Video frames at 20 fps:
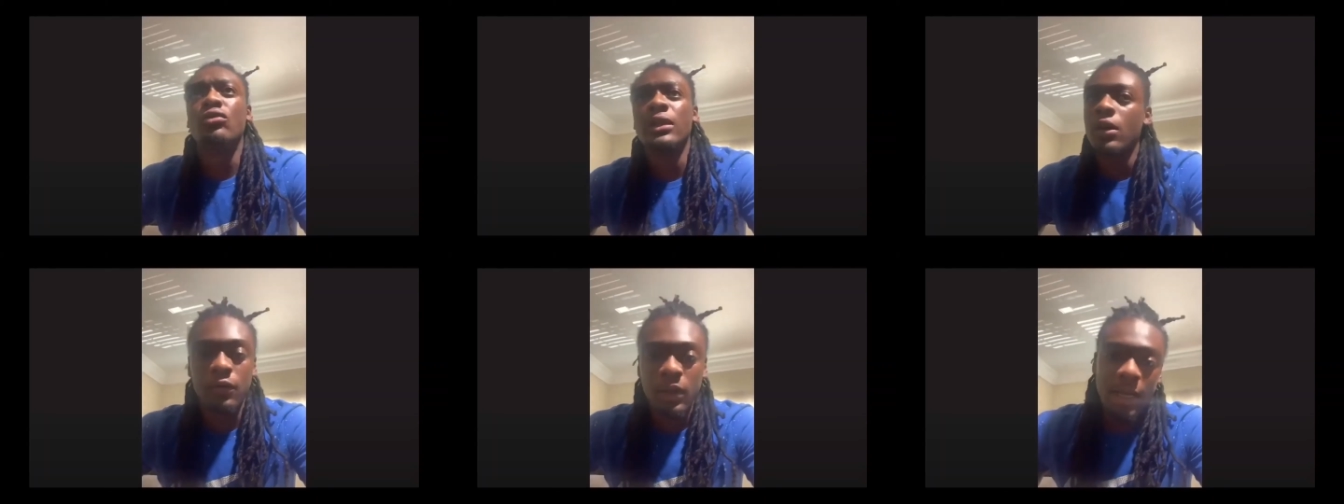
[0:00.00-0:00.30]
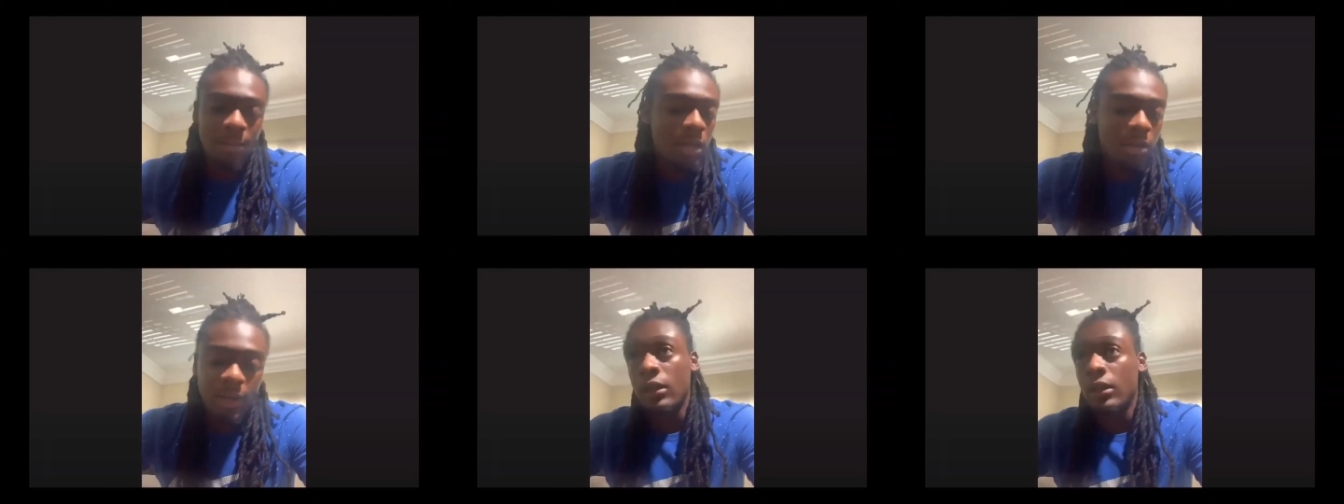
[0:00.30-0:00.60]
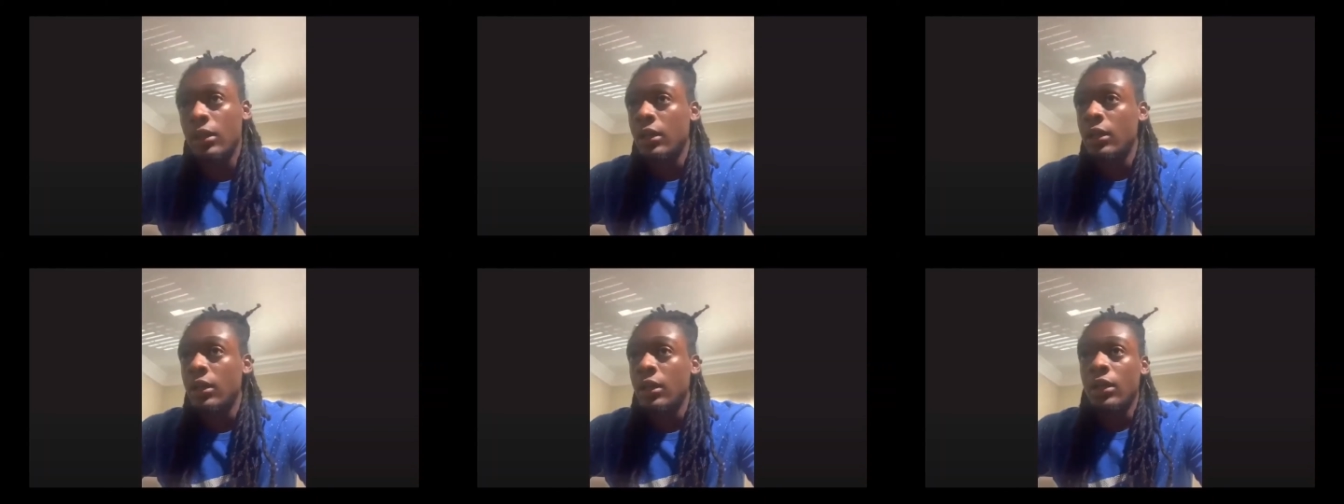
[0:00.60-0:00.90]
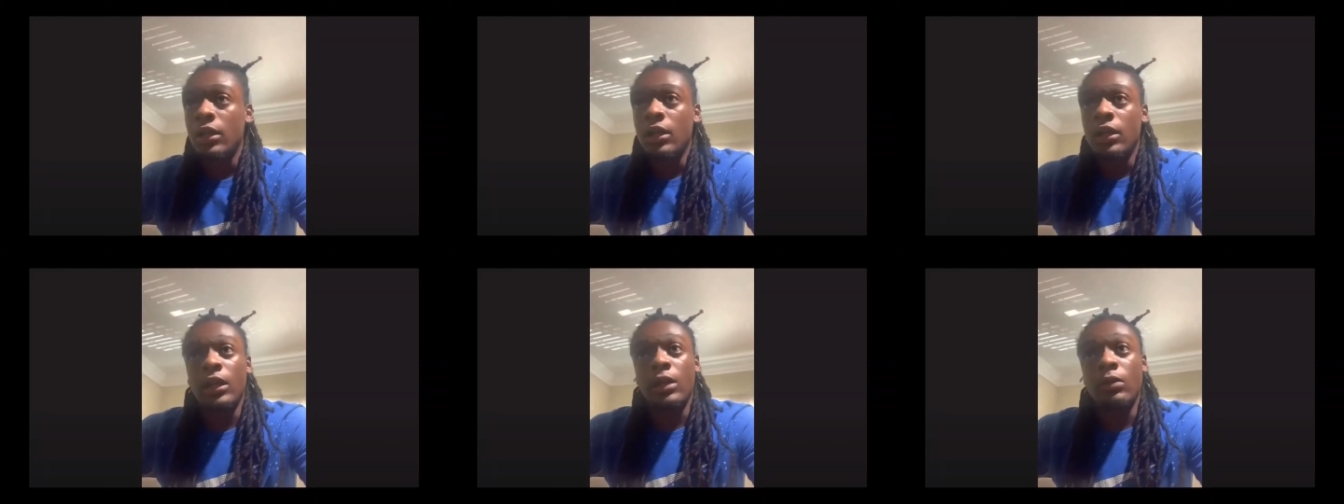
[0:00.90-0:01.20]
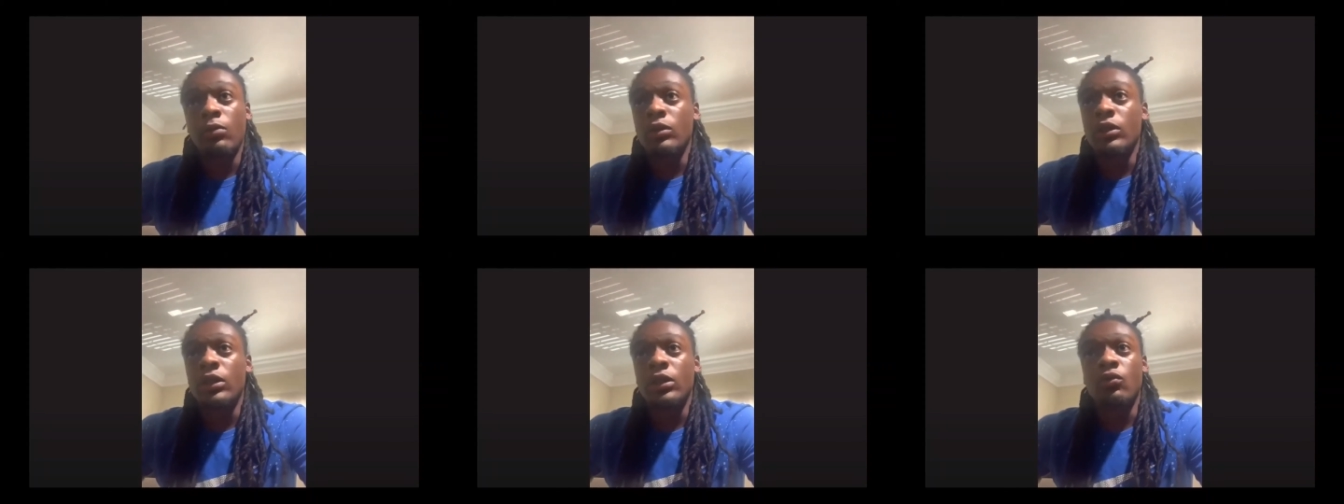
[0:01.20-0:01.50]
And then it was
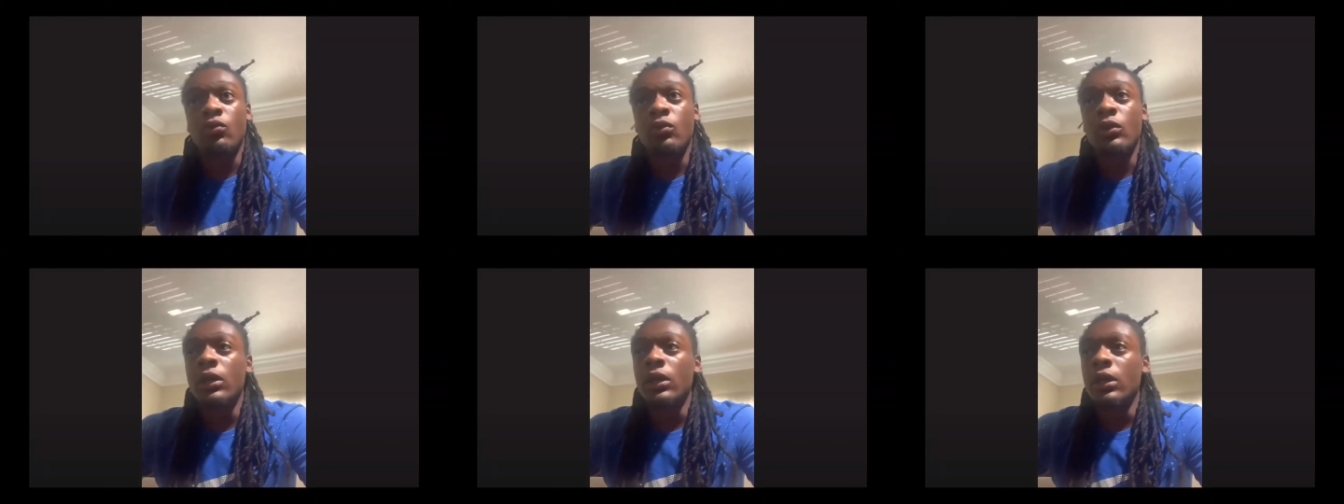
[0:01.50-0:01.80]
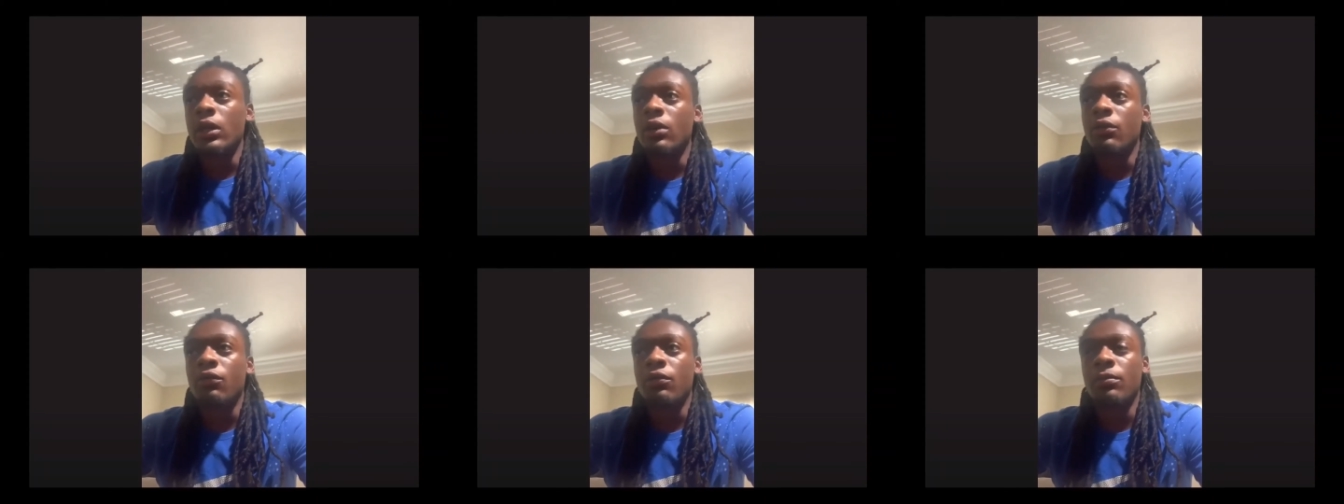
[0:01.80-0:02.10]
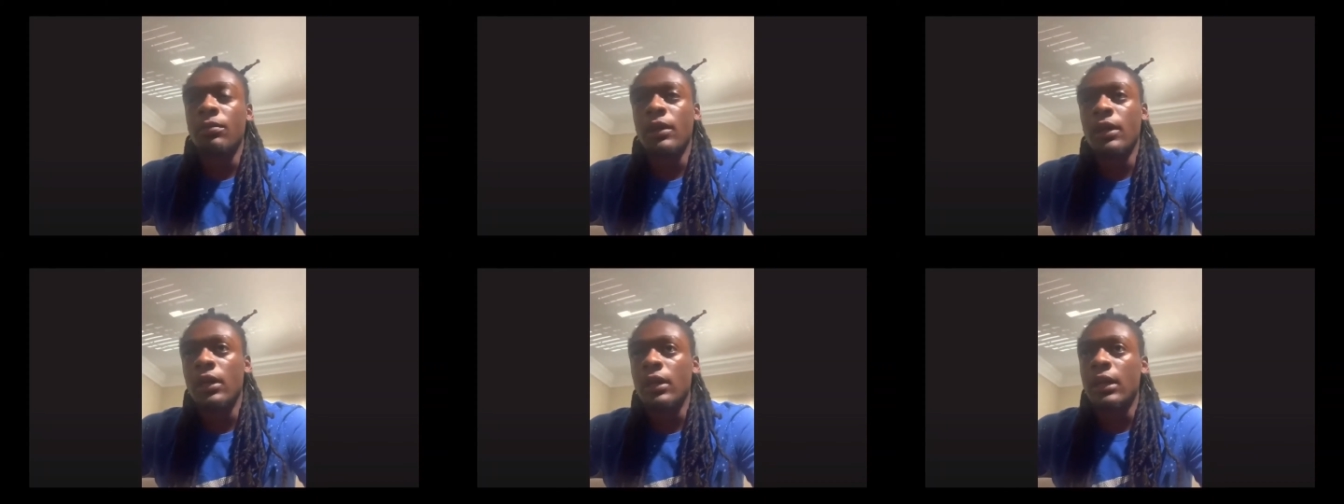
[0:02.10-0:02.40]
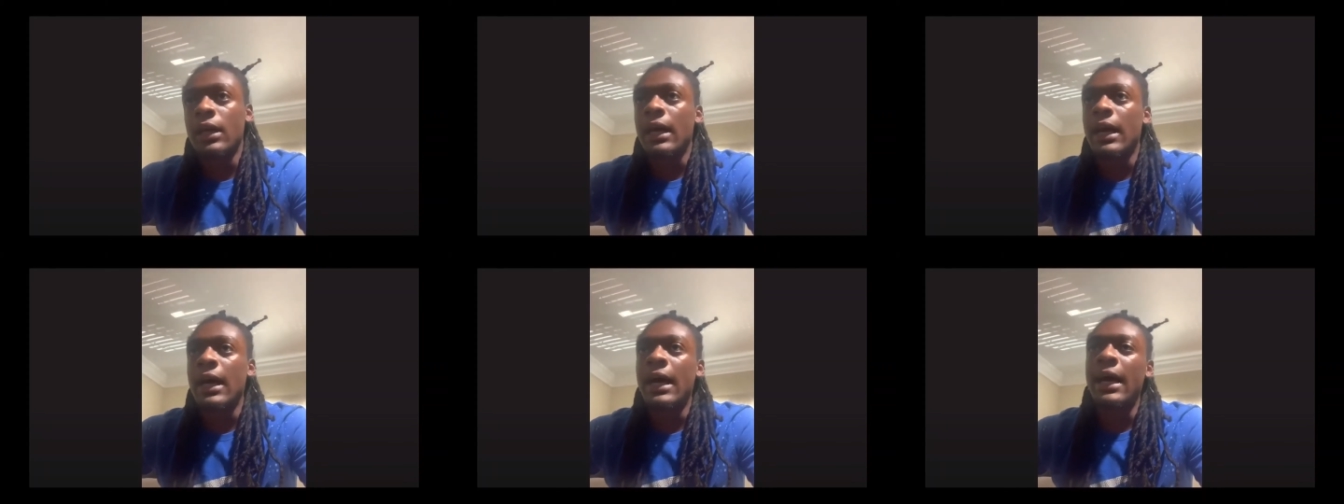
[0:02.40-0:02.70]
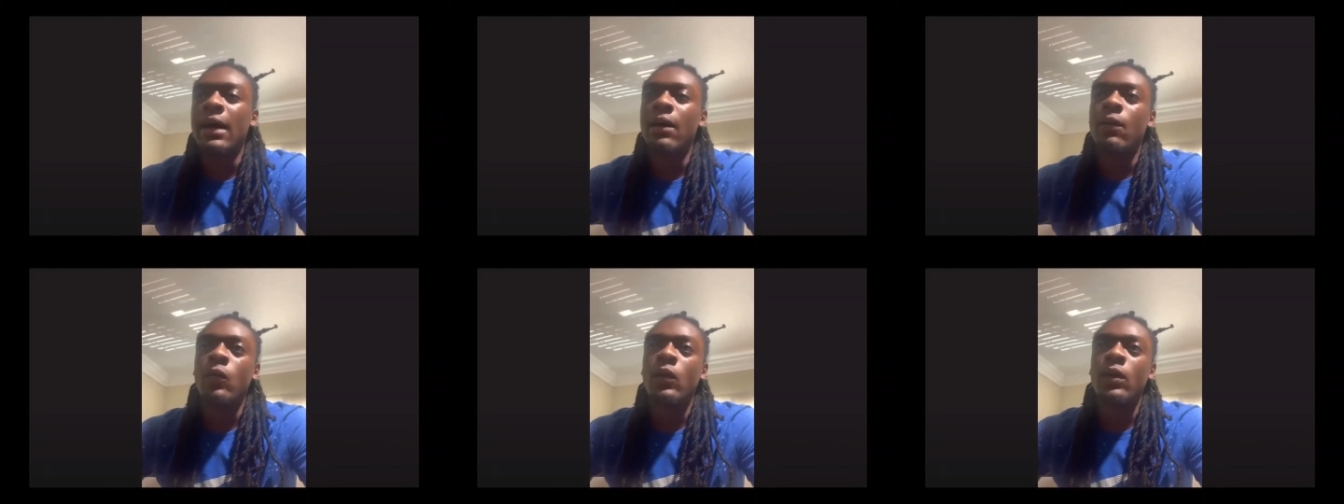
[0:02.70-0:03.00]
just really up from there. Like, I had
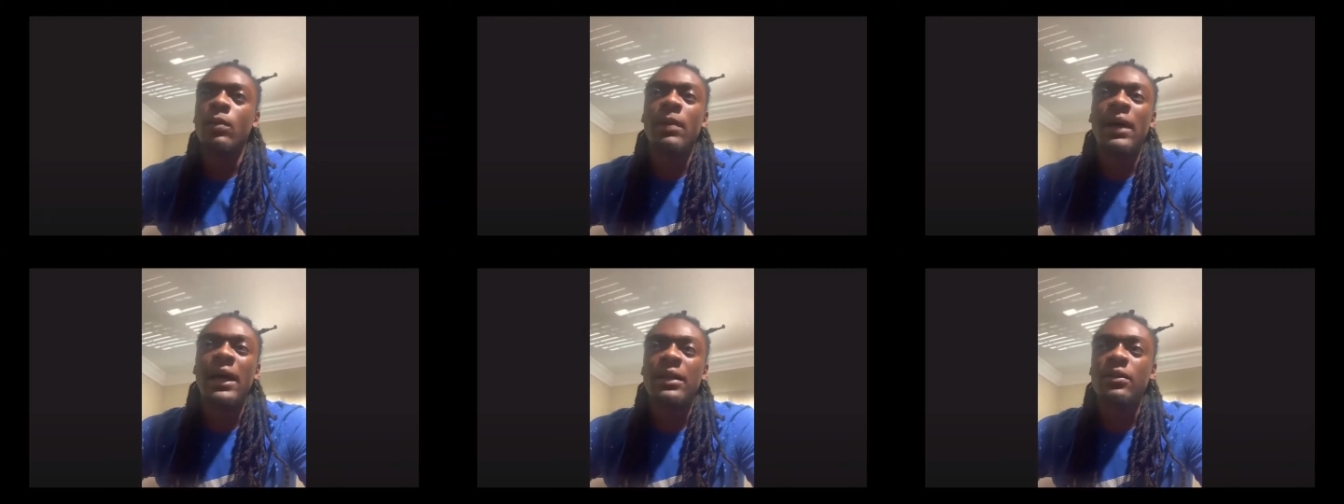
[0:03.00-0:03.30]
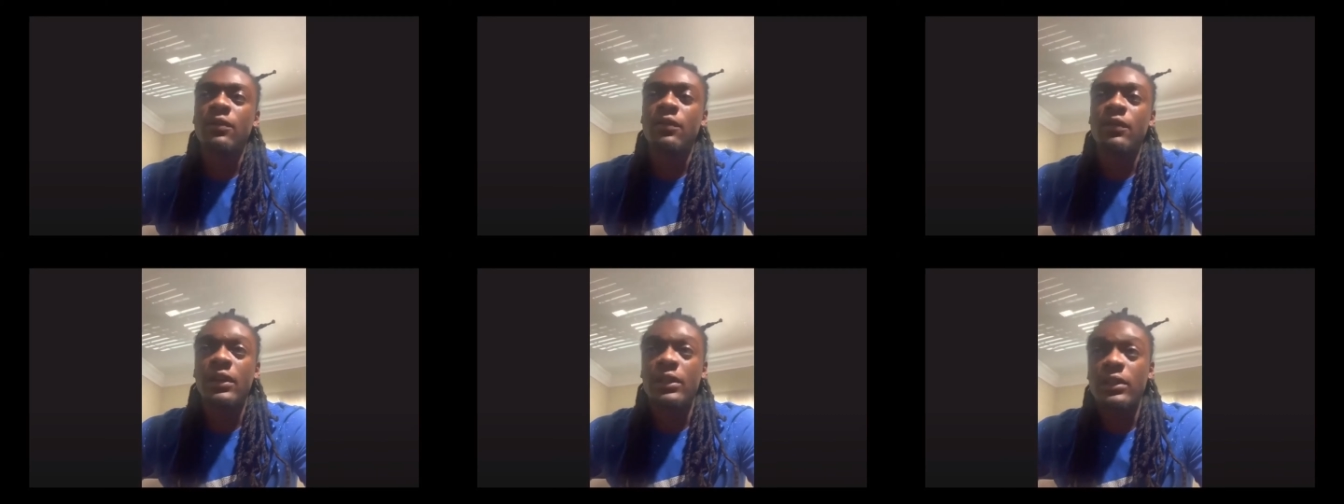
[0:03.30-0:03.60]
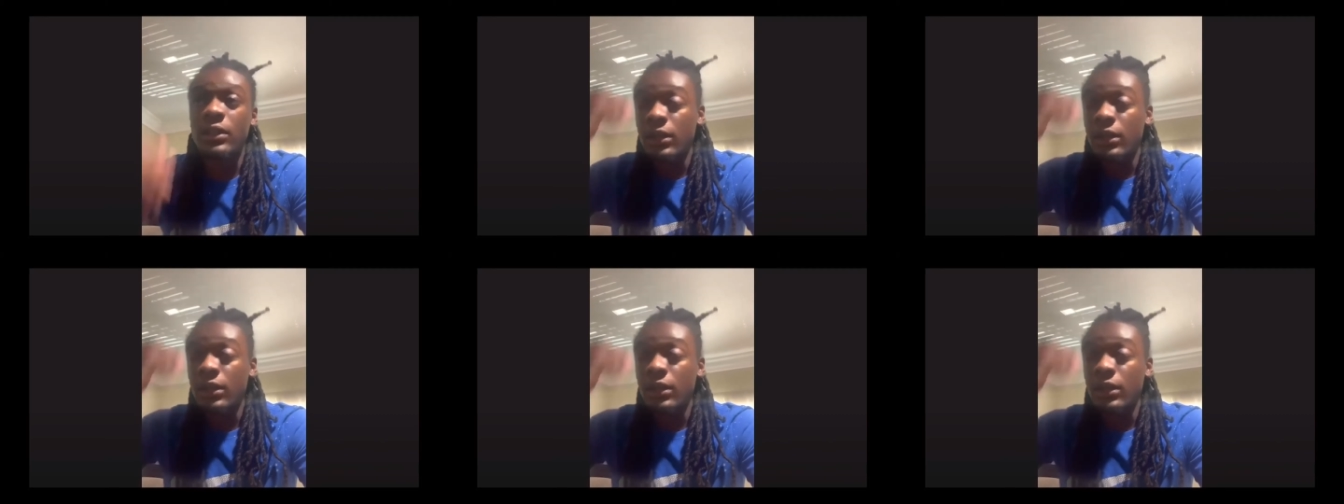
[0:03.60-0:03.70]
went back to visit.